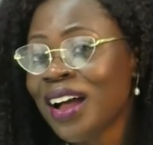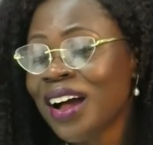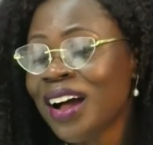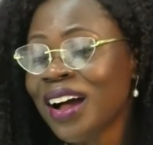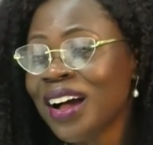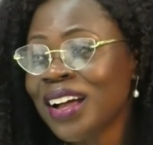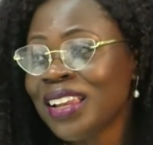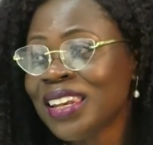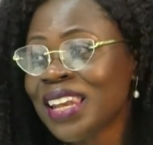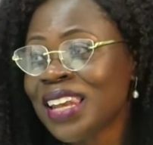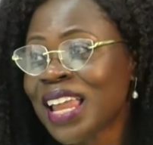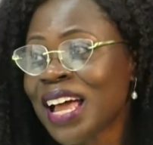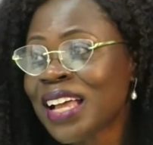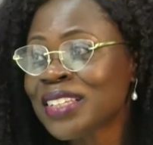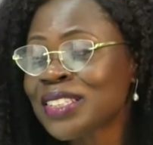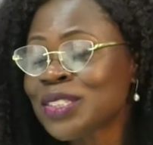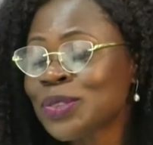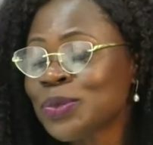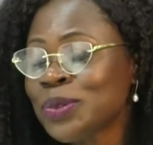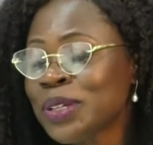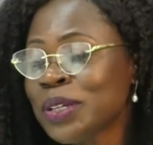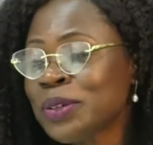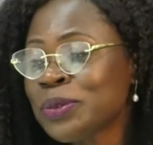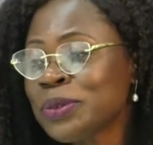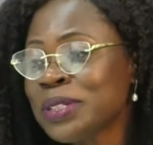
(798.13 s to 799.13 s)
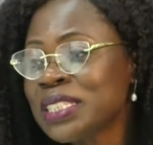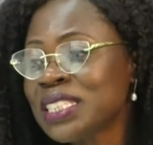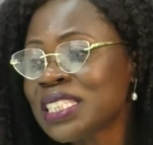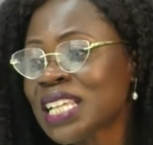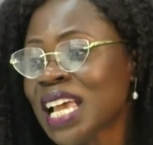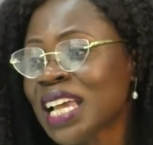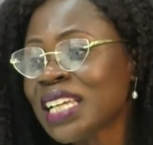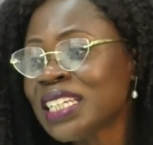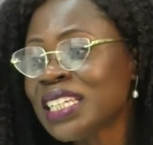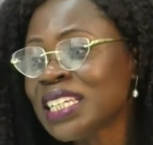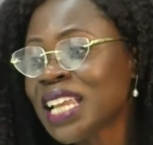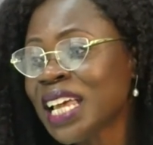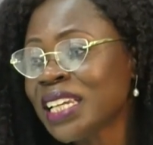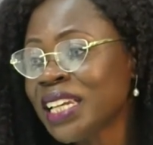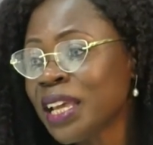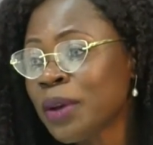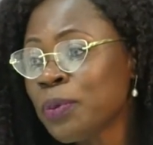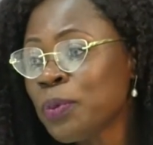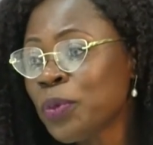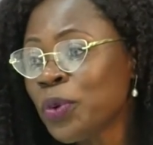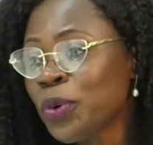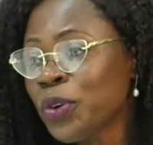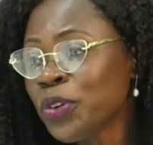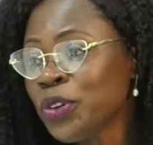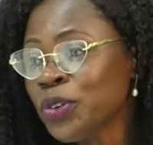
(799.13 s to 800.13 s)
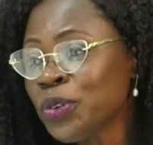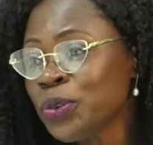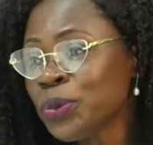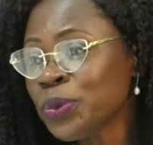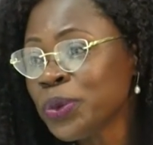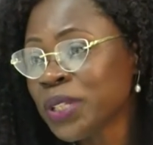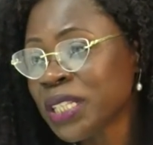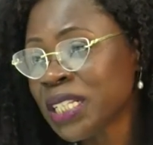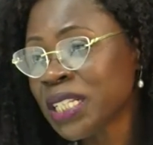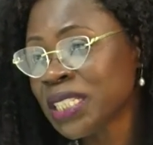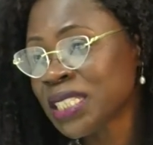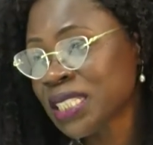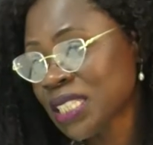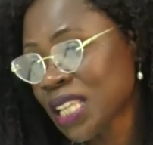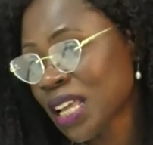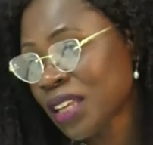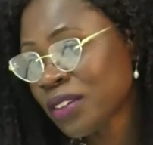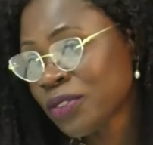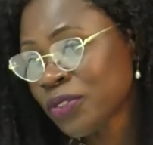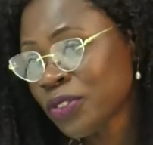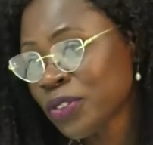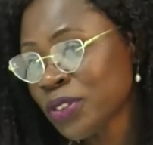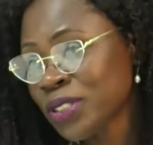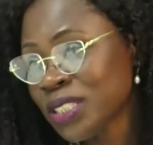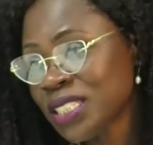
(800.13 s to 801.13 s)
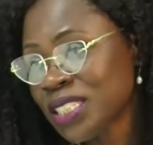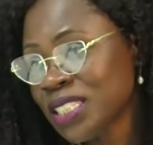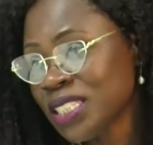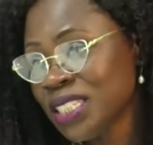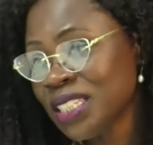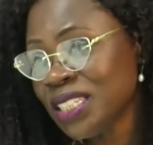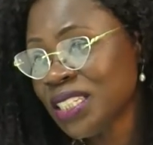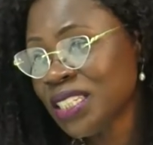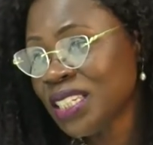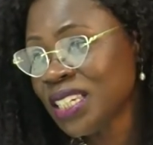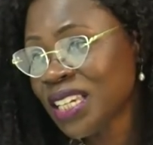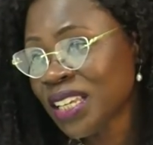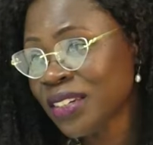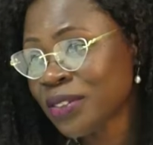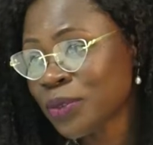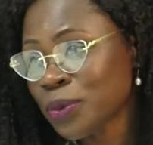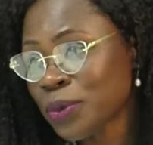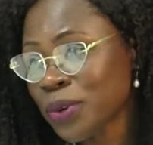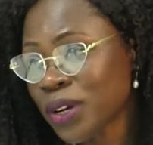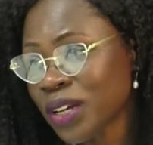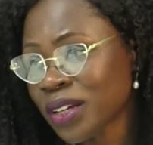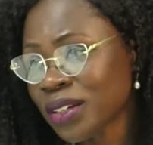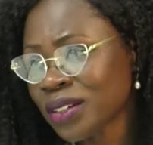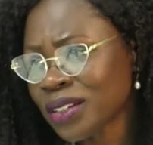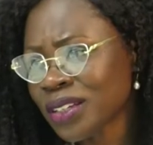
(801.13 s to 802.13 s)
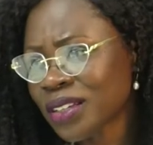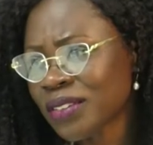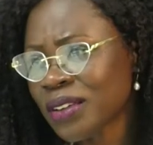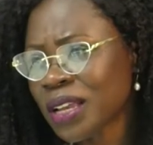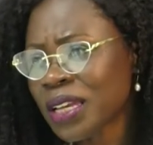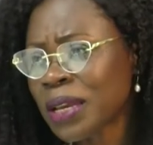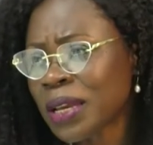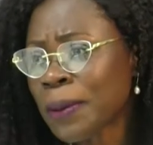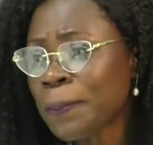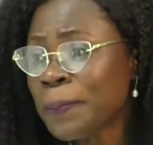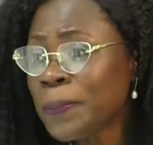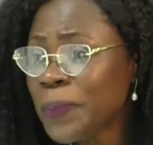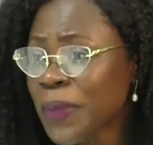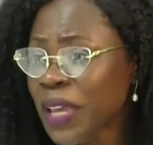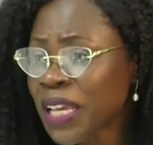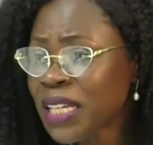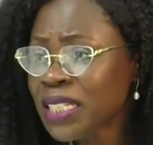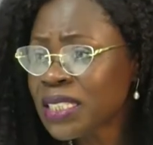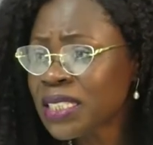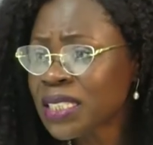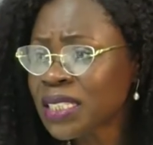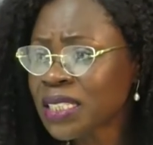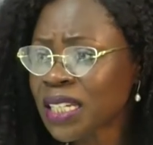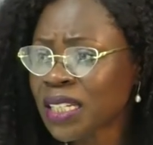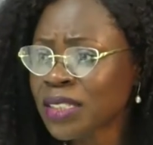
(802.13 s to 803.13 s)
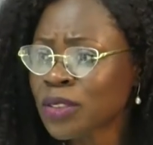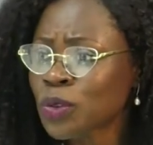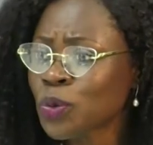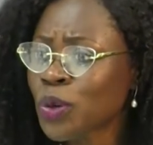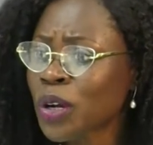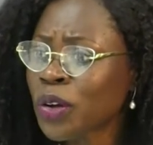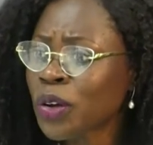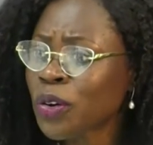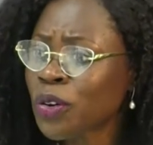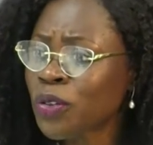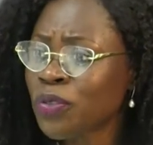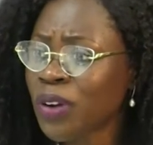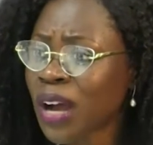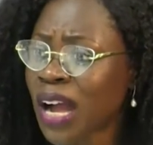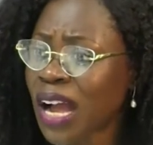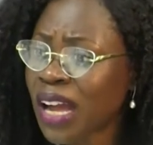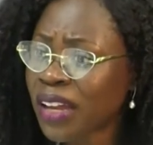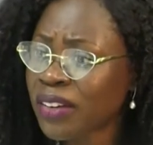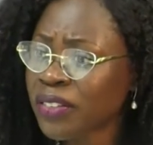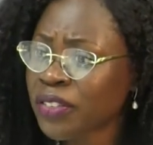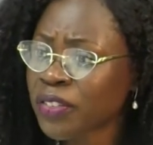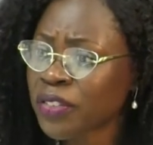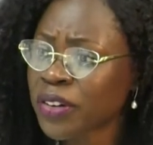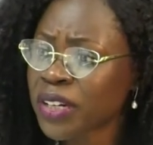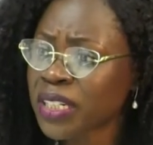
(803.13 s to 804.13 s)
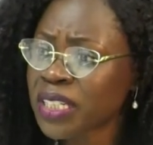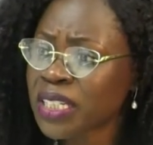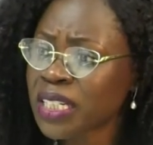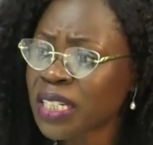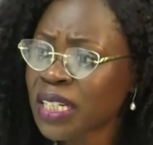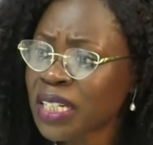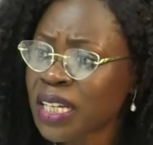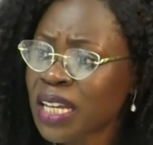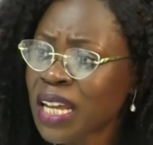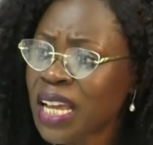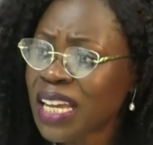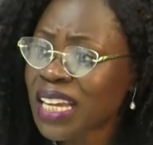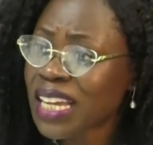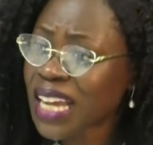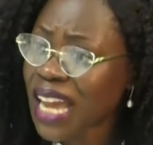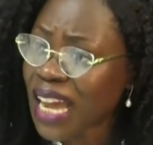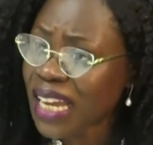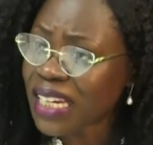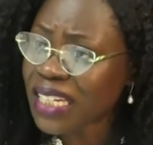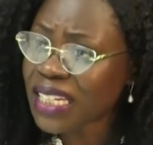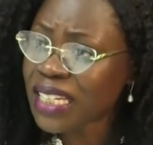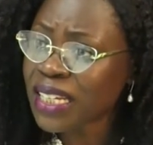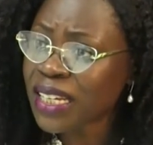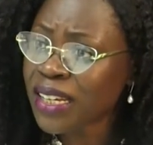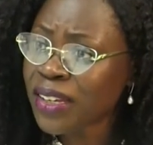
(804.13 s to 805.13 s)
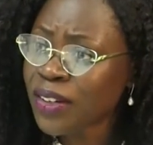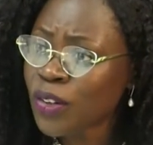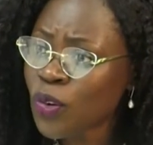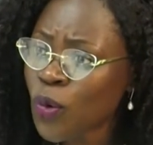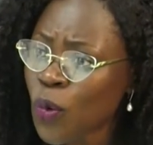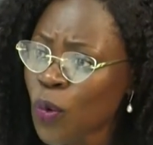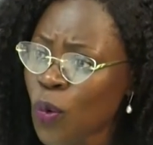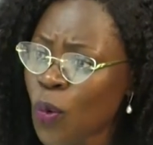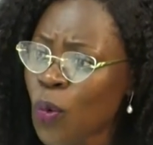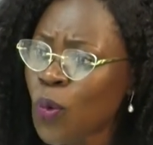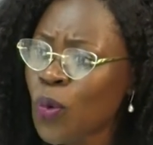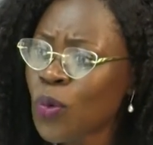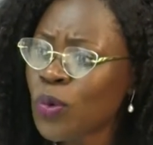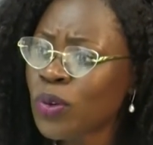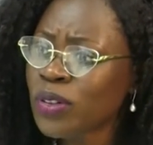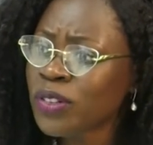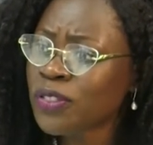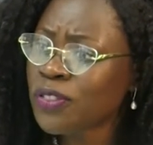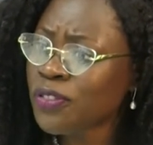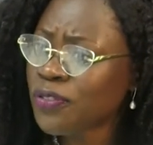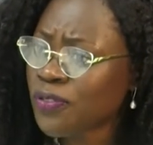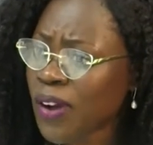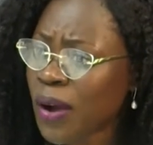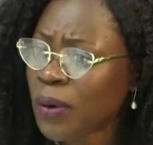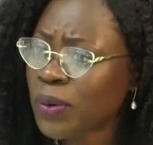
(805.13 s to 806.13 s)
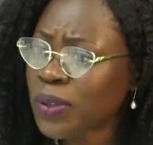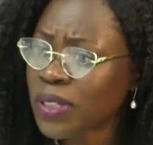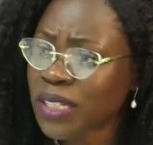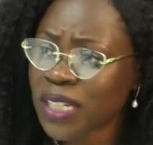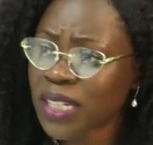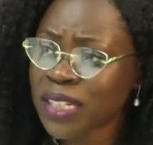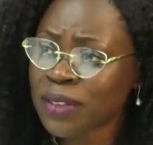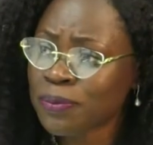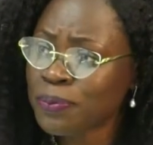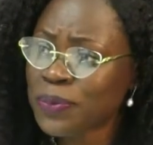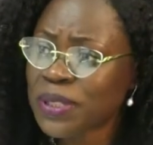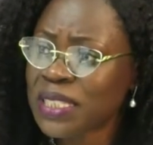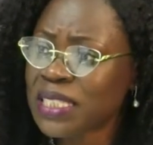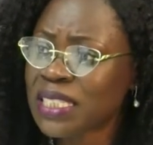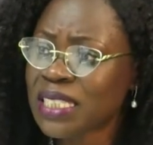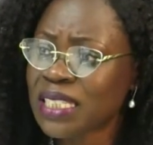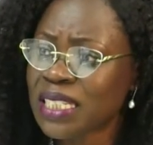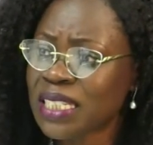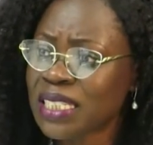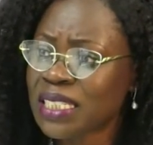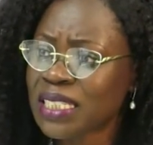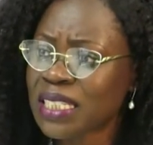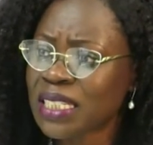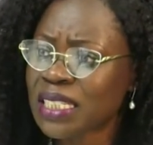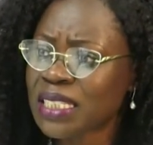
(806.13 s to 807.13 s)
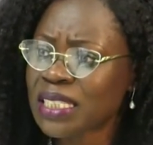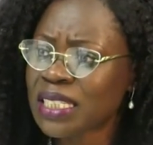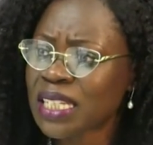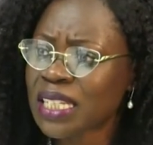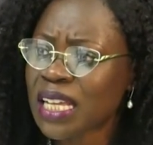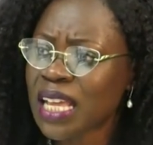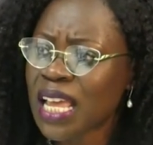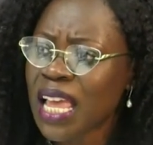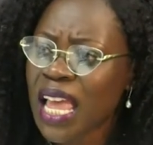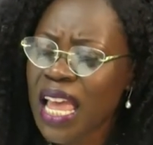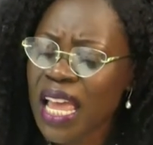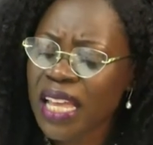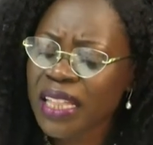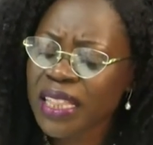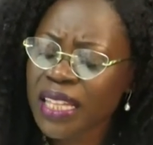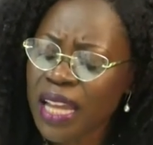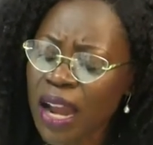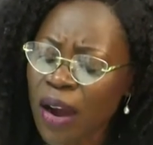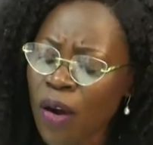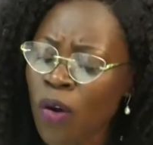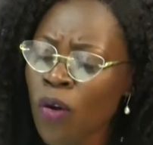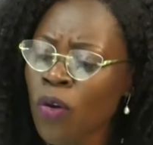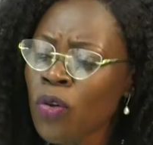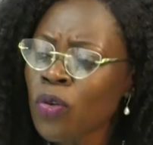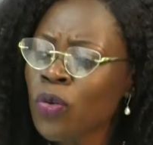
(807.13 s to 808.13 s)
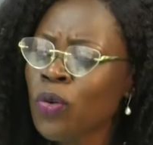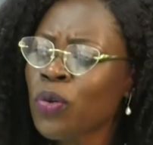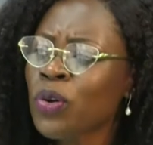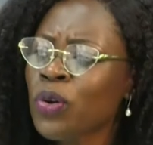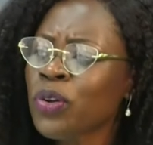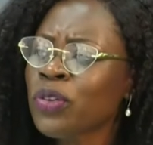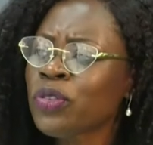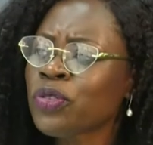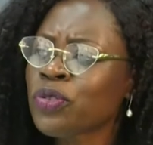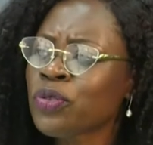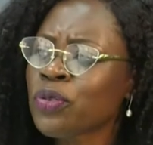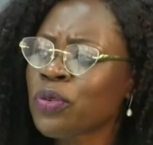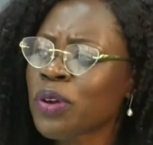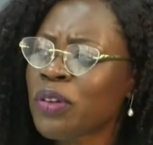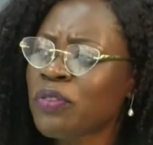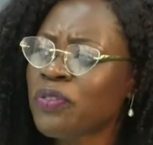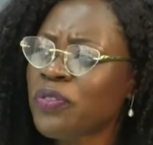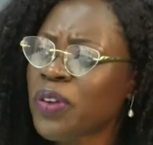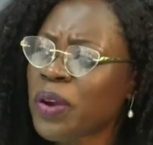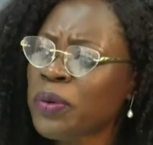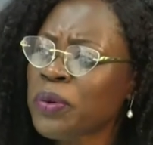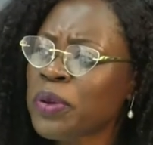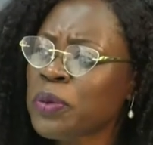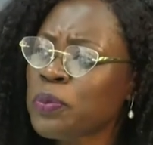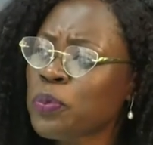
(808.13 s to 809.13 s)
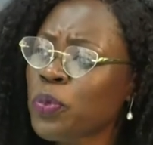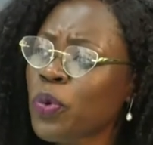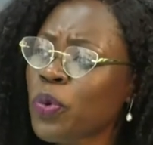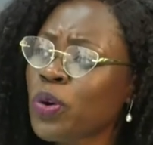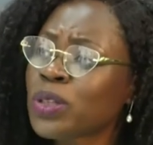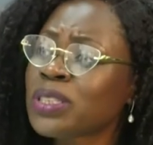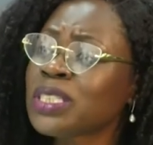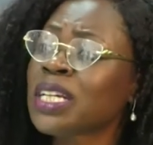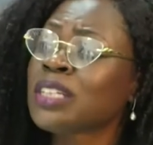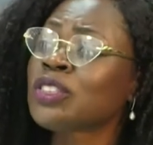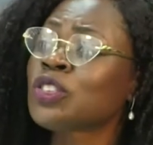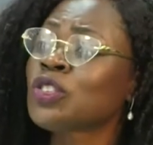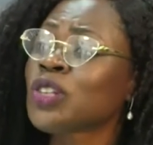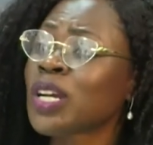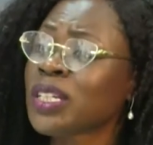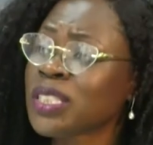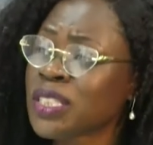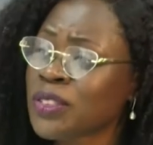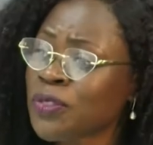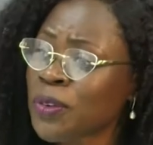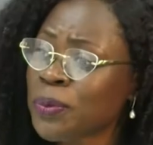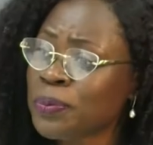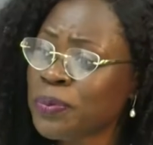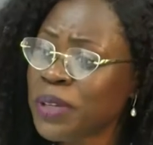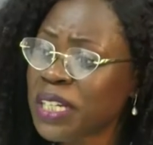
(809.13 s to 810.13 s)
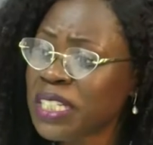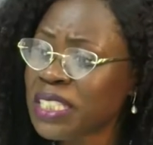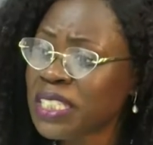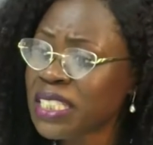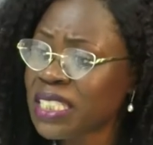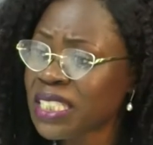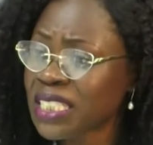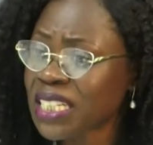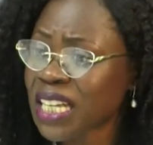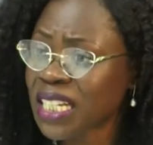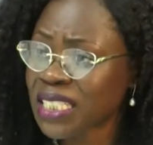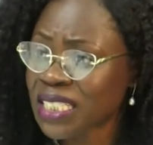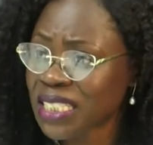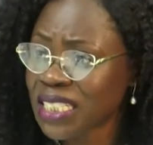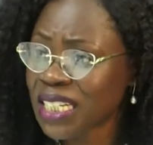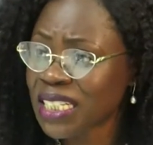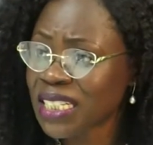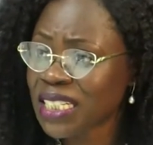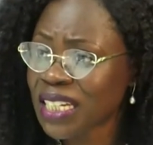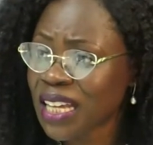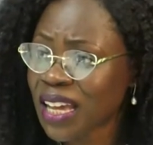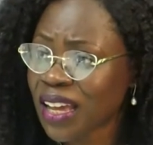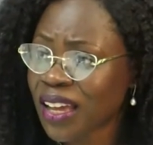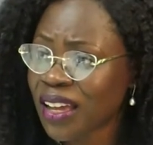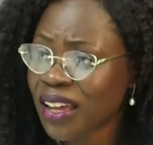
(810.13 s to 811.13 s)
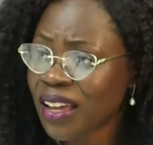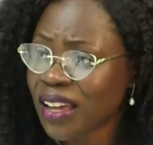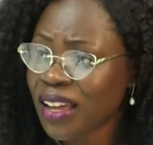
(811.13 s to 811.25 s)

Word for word: Uh, last week we signed an MOU with the Stanford Seed Network, an amazing network of 100 Ghanaian-owned founded businesses. And they are all going through a very important transformation agenda.